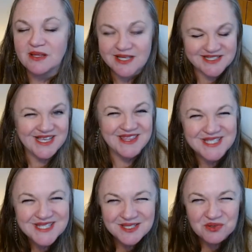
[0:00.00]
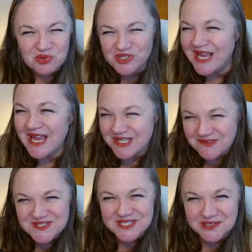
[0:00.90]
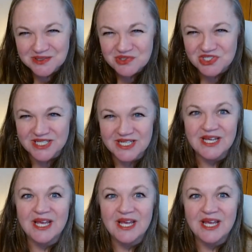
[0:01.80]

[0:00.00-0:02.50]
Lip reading: Like I said, this is a creative solution.